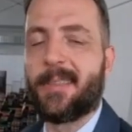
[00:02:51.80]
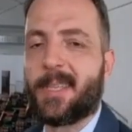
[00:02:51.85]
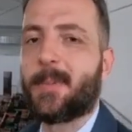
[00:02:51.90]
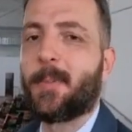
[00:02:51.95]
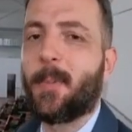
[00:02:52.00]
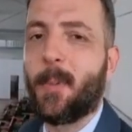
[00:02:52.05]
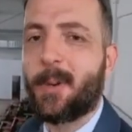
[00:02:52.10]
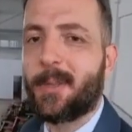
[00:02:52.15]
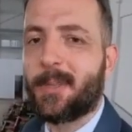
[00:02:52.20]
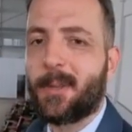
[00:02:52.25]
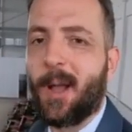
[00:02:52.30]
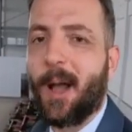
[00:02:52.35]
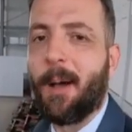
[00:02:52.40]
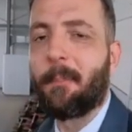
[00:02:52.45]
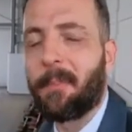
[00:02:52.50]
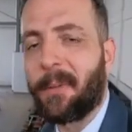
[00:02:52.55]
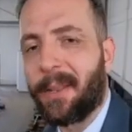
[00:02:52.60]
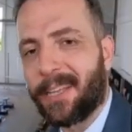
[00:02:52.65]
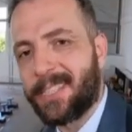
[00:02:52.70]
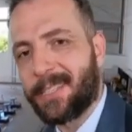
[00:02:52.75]
the sports
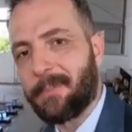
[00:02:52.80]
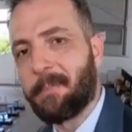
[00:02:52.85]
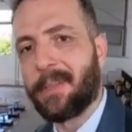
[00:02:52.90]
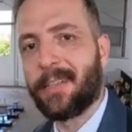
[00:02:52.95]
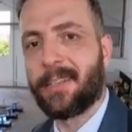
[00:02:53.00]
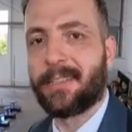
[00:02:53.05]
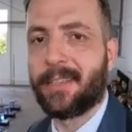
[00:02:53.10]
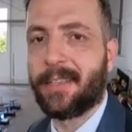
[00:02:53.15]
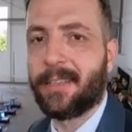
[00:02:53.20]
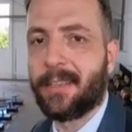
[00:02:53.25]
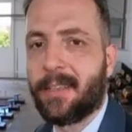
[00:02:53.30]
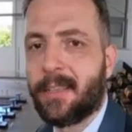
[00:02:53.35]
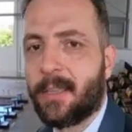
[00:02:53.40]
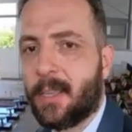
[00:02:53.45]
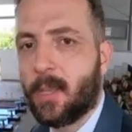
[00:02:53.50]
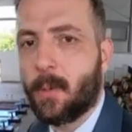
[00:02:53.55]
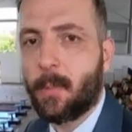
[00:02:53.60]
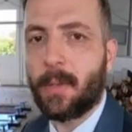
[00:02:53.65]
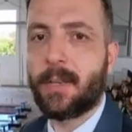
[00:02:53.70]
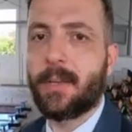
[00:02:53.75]
complex building,
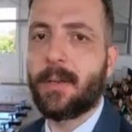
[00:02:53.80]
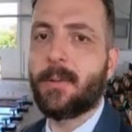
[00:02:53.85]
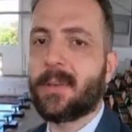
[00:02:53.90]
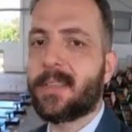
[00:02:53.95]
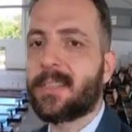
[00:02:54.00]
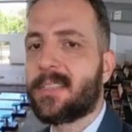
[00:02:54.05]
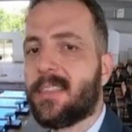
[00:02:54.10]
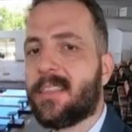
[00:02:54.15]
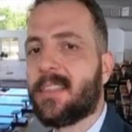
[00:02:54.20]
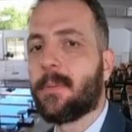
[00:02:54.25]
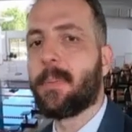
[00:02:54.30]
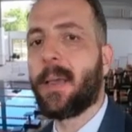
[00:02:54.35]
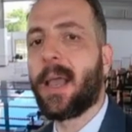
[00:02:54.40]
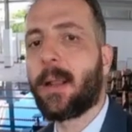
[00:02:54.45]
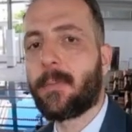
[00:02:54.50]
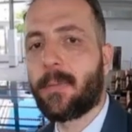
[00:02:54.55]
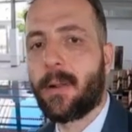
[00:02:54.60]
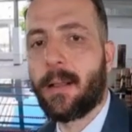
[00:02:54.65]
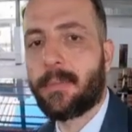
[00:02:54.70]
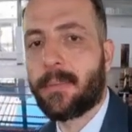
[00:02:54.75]
you will notice in the
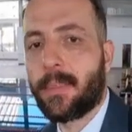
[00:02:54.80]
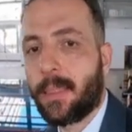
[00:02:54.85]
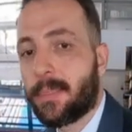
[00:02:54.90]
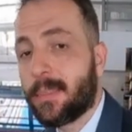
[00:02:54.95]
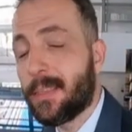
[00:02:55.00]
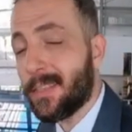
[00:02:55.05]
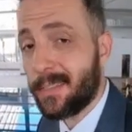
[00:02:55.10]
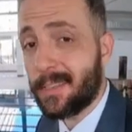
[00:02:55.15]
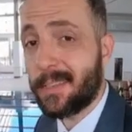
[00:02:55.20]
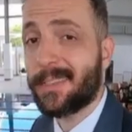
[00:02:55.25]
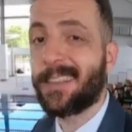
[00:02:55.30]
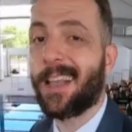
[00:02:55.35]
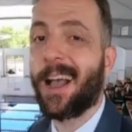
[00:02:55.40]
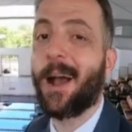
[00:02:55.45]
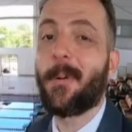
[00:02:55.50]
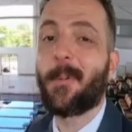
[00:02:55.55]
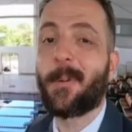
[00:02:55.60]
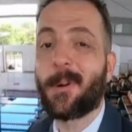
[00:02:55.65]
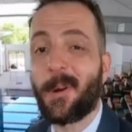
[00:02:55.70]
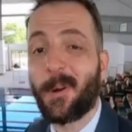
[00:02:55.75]
background that this is
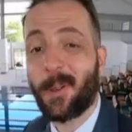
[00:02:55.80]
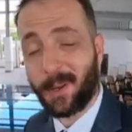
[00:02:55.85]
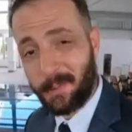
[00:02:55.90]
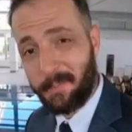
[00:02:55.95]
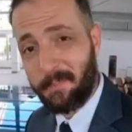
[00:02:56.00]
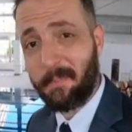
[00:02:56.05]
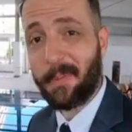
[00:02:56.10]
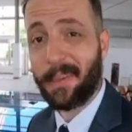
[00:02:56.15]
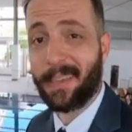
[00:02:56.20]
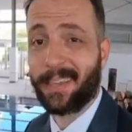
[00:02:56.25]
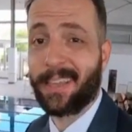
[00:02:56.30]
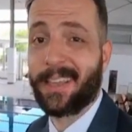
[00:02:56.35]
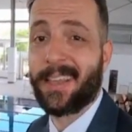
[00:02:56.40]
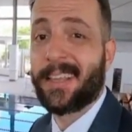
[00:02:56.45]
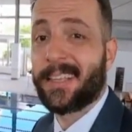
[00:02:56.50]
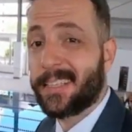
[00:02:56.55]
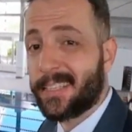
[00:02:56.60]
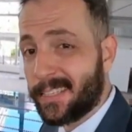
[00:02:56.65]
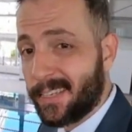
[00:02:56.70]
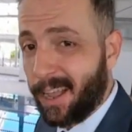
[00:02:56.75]
our Olympic
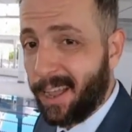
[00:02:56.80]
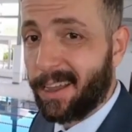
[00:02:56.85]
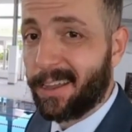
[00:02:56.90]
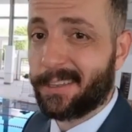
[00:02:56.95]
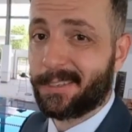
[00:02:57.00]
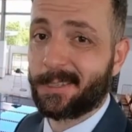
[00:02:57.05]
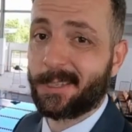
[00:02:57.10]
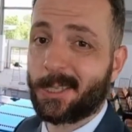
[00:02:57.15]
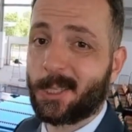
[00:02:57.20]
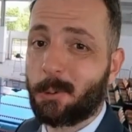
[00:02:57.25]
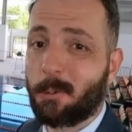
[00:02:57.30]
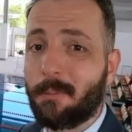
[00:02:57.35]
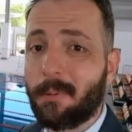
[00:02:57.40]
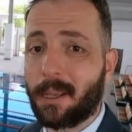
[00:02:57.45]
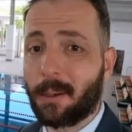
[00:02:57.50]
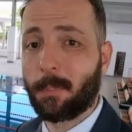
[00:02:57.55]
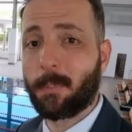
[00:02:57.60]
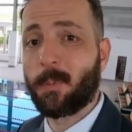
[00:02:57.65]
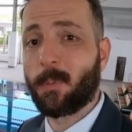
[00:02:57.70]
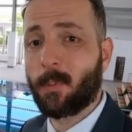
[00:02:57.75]
size
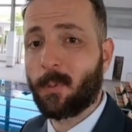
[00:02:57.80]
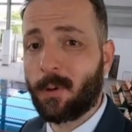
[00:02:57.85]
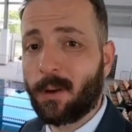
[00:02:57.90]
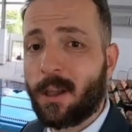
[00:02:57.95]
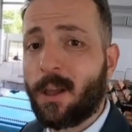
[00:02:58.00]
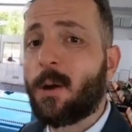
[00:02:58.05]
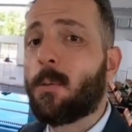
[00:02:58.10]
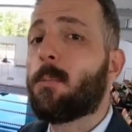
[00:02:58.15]
swimming pool